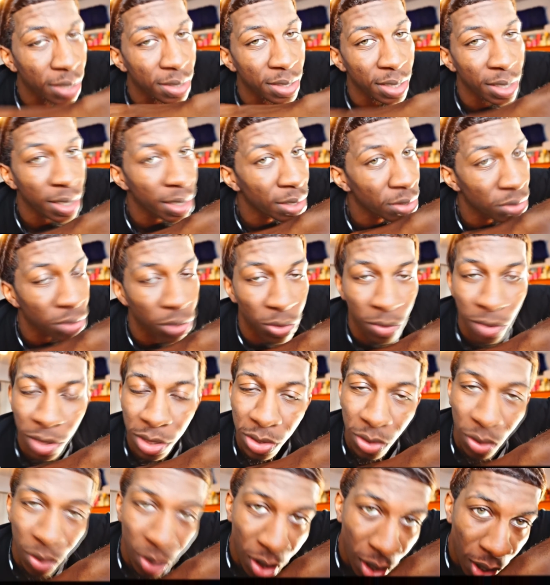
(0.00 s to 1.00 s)
that's it. You don't
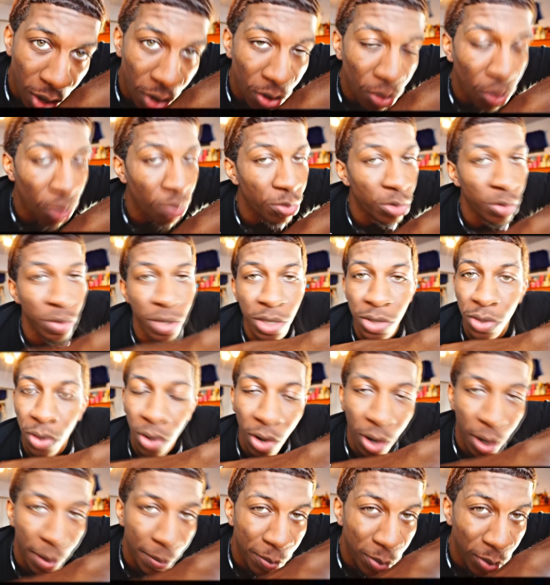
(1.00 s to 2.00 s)
need no comb, you don't need no
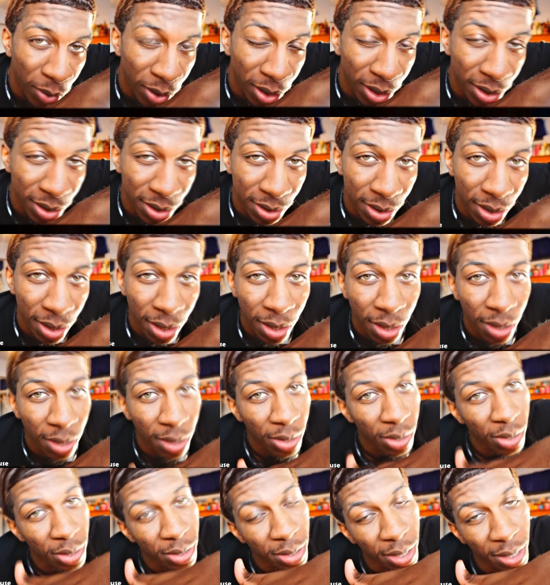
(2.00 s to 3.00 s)
hard brush.
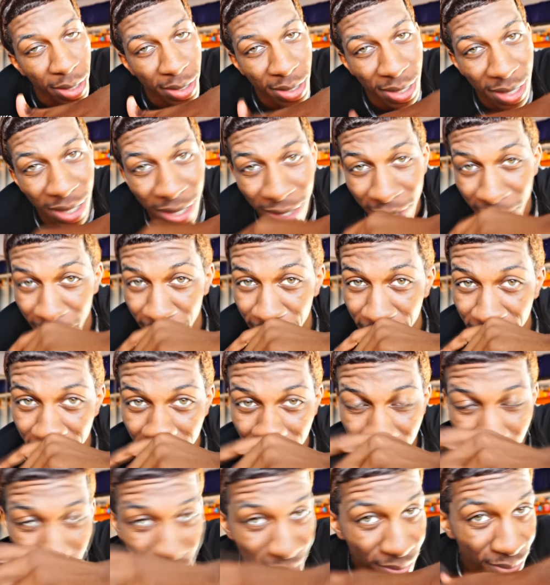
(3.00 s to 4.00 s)
That's it.
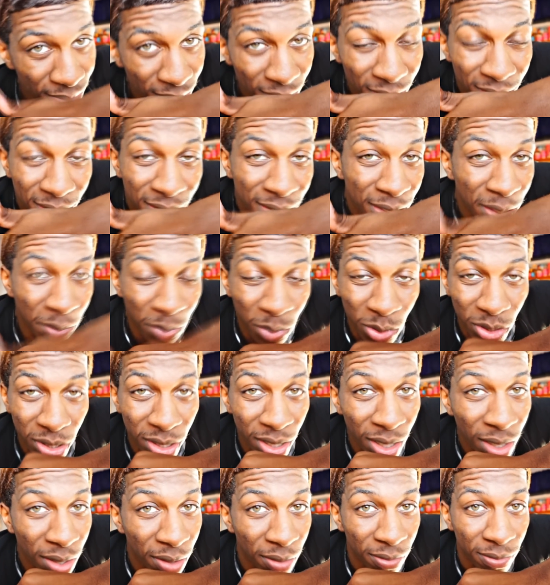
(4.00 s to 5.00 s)
Simple
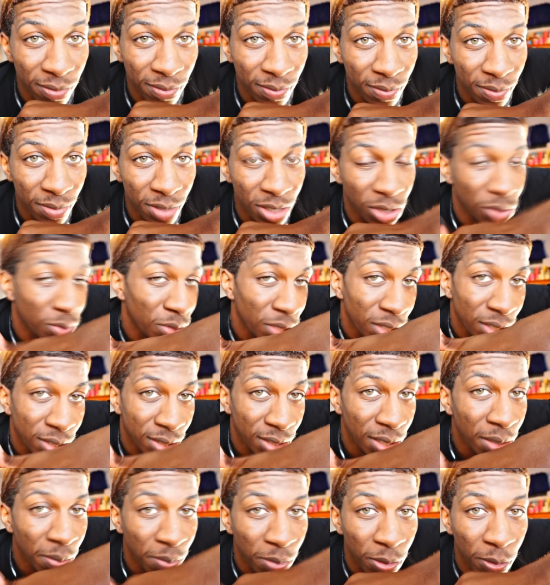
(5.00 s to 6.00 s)
stuff. It's really
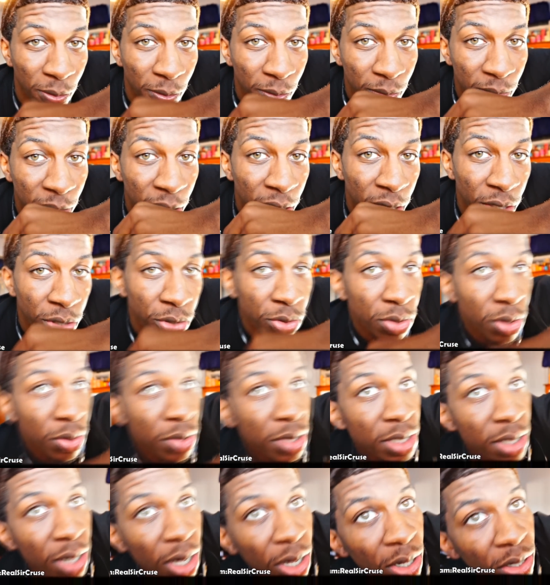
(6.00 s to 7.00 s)
simple. You
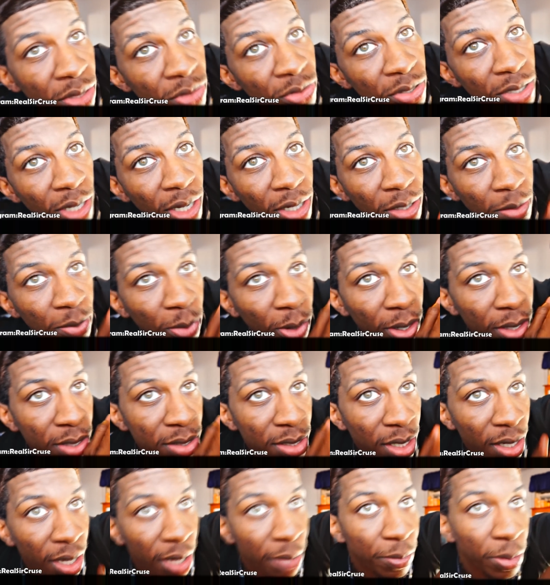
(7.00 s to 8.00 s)
don't need all, you see all the
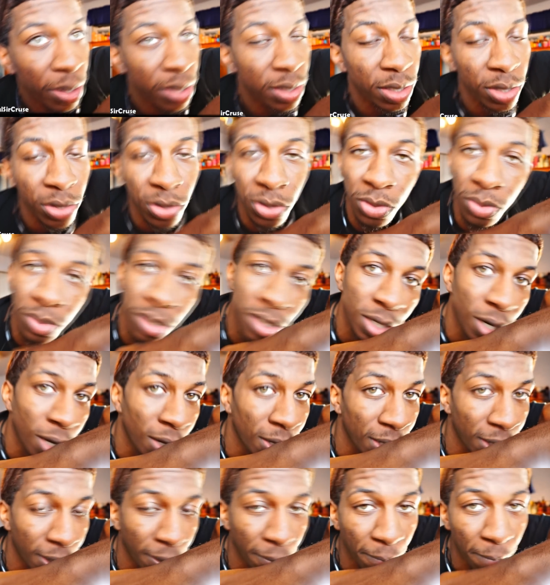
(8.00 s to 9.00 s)
products I got back there. You don't need
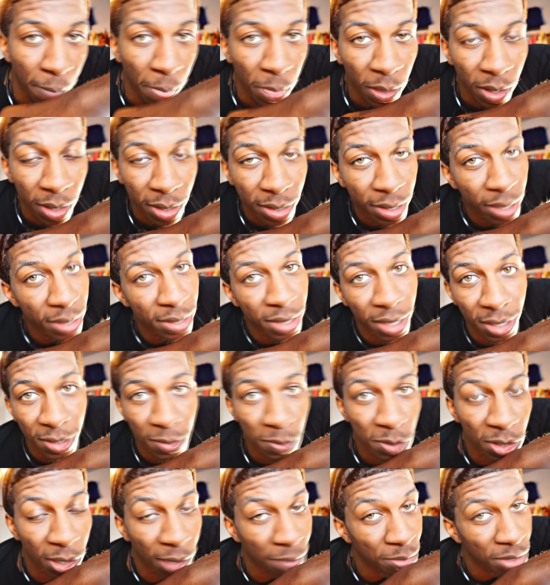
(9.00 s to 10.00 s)
all that. That's
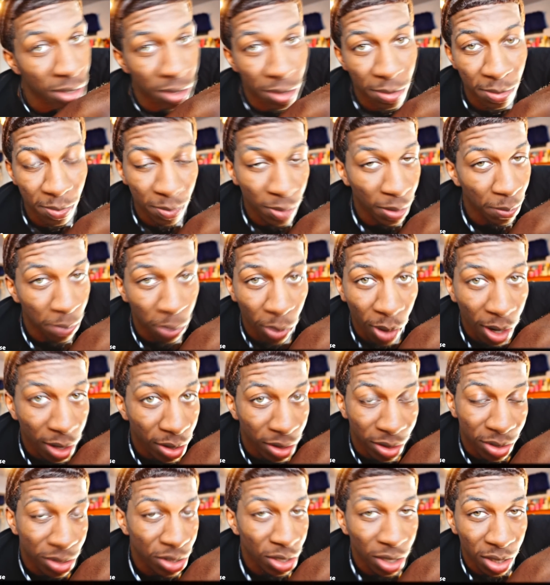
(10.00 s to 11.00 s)
just me. I'm just a
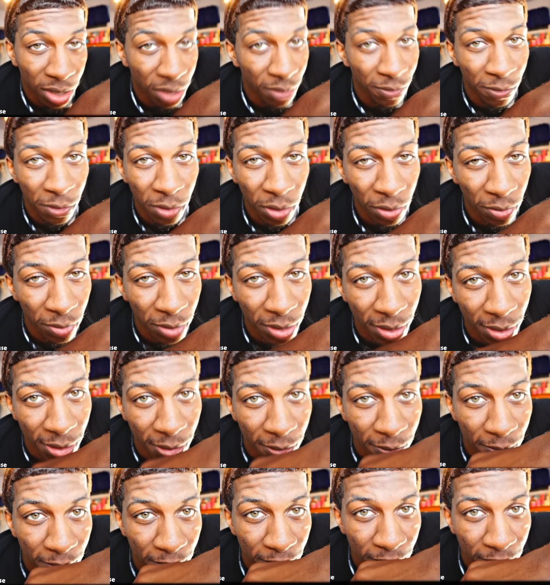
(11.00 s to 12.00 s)
product junkie for no reason.